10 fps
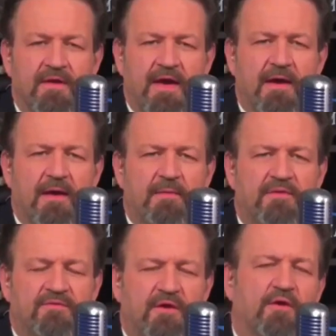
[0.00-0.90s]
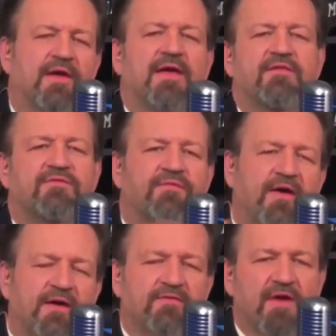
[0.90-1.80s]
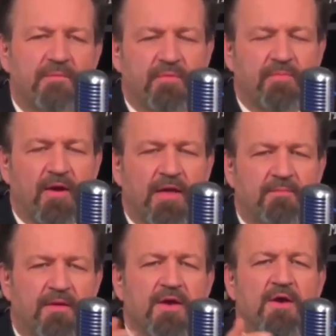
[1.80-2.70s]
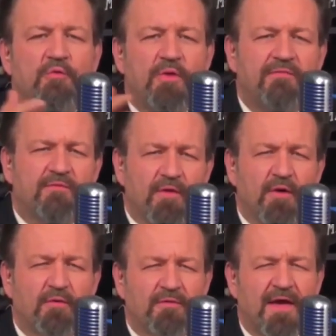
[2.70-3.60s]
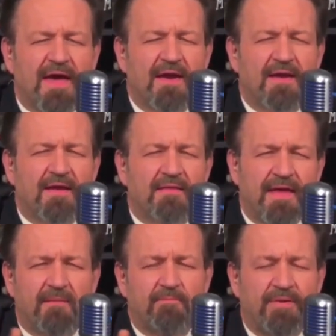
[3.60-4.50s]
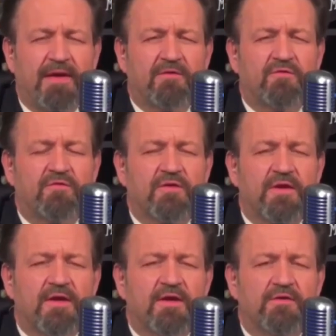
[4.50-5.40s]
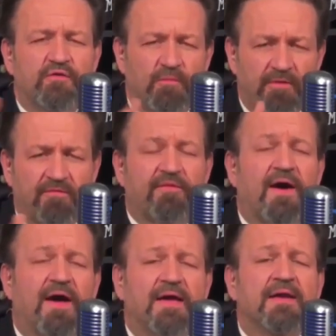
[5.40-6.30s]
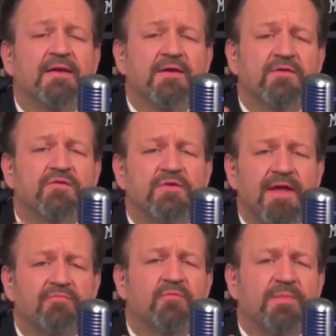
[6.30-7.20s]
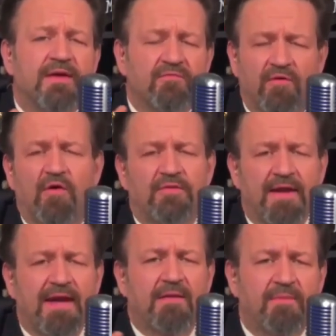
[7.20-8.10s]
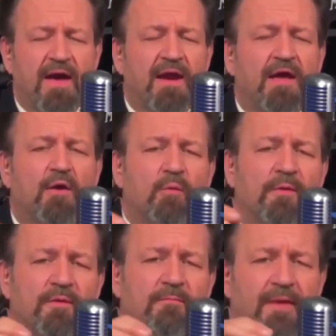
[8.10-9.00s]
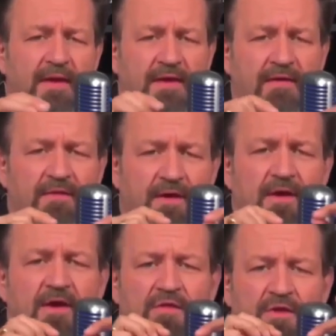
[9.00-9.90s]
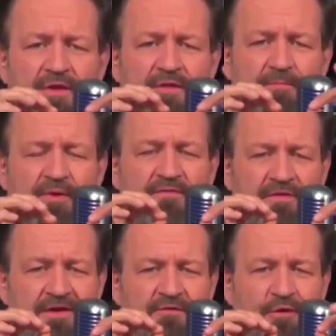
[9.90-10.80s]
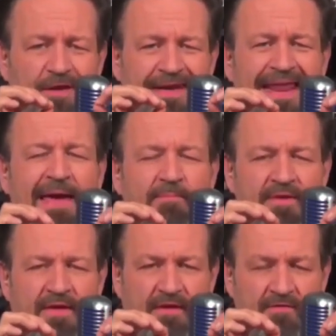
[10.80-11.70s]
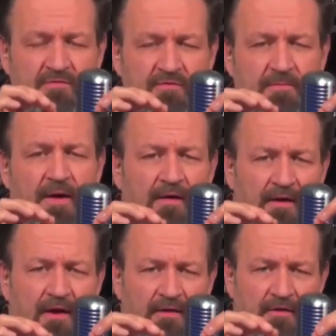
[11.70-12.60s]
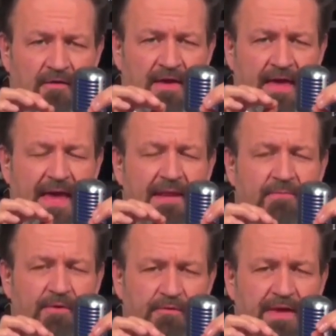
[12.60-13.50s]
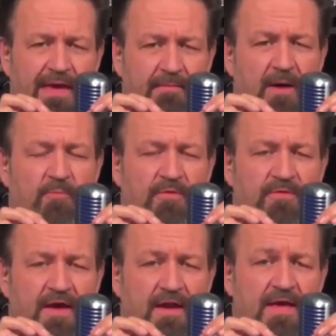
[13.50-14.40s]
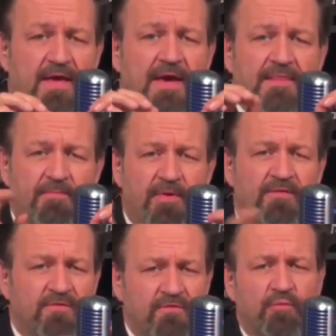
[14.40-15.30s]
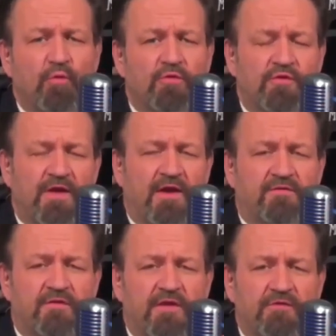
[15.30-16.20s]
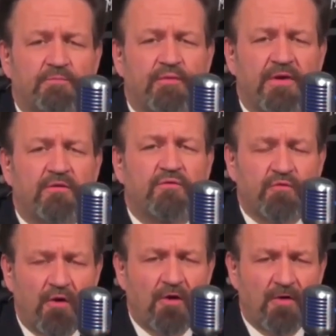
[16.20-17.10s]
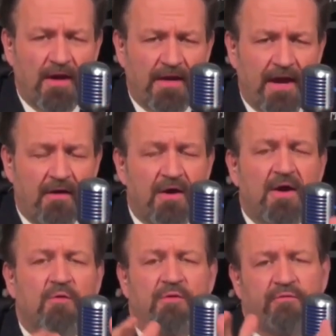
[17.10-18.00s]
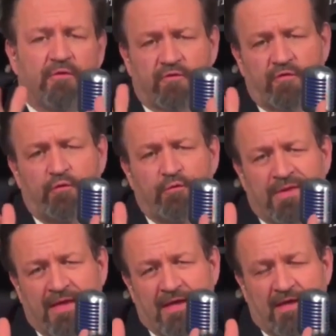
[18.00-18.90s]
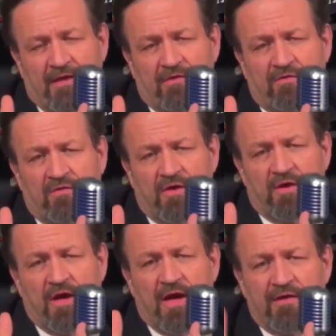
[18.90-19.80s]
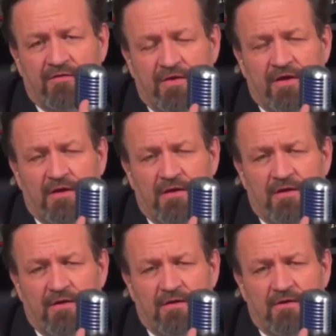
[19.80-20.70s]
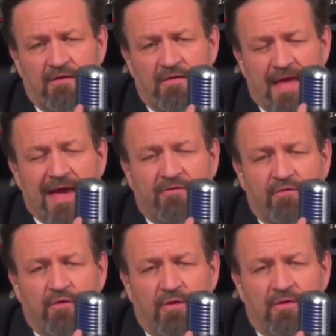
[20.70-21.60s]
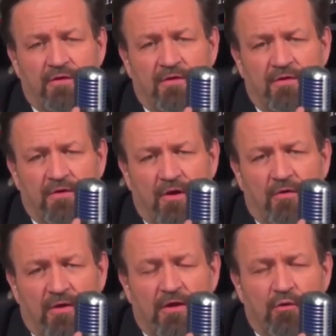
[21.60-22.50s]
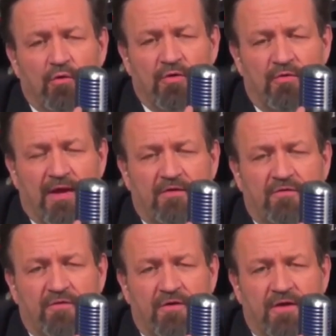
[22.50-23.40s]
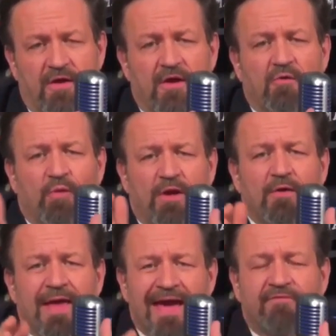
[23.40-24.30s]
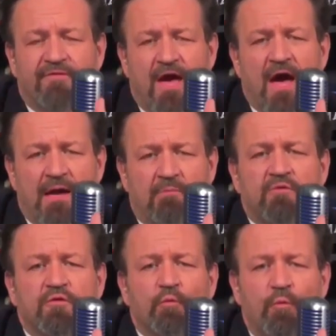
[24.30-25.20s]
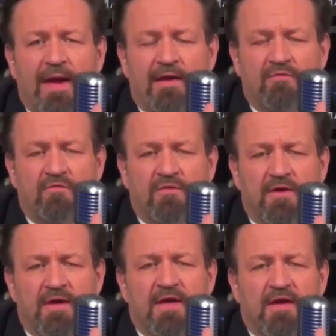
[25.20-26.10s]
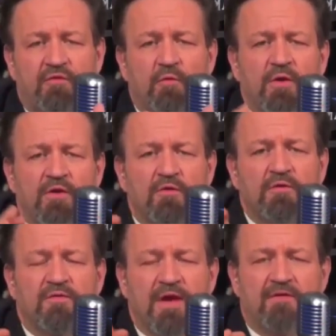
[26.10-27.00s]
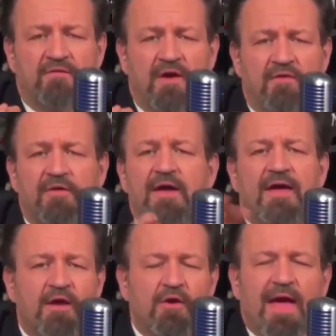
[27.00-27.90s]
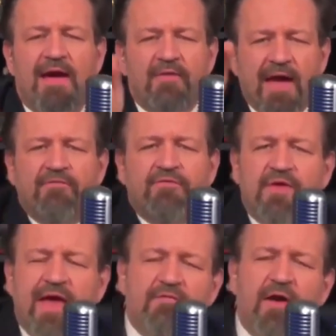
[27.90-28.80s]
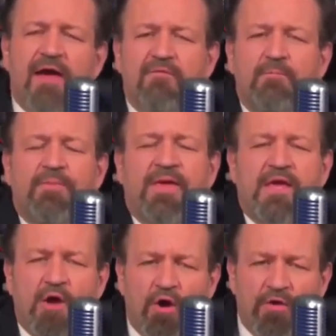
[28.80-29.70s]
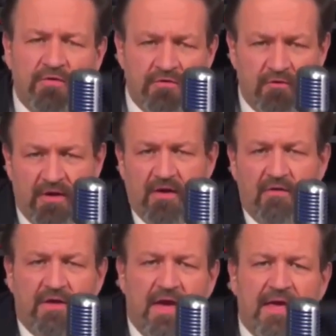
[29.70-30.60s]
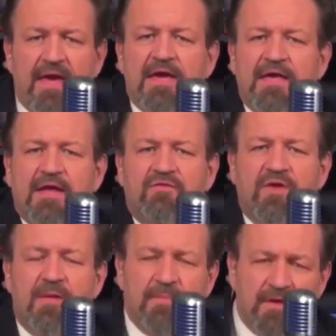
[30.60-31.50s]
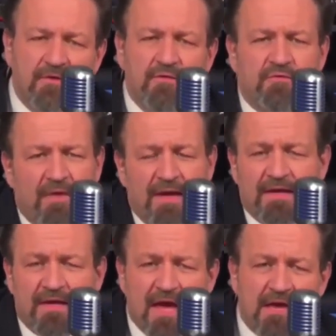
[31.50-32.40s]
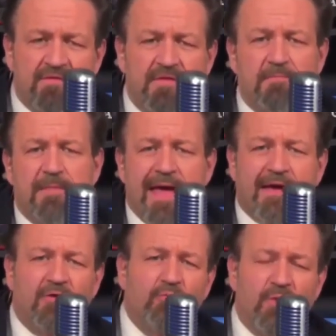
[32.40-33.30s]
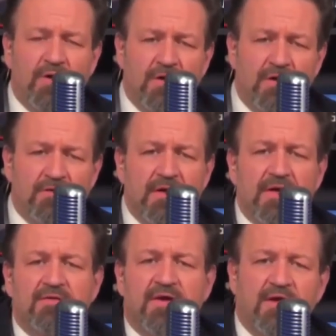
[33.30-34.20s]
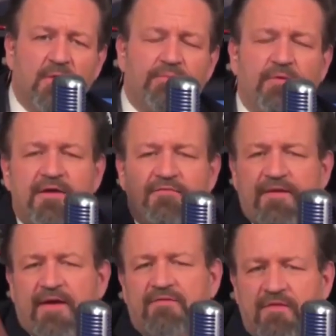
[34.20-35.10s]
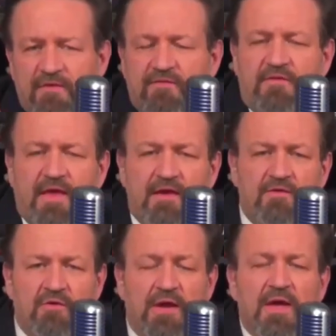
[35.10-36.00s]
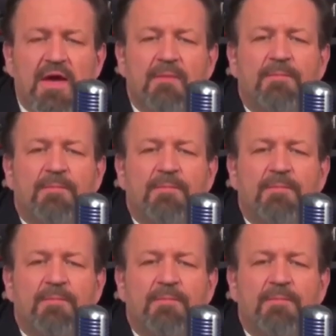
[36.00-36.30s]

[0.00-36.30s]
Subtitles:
I mean, so look, it's fun, it's hyperbolic, but whoever wrote that pitch should be fired and should never be involved in any... I don't want them making the presidential napkins for Mar-a-Lago, okay? Anybody who came up with that. And the president's war chest is pretty strong right now. We've got 2 years until the actual you know, inauguration. We don't have time to waste. If you want to do this kind of stuff, you know, have a peon do it. Okay, get somebody who's recognized in the MAGA world to, you know, put their face to this thing and do it.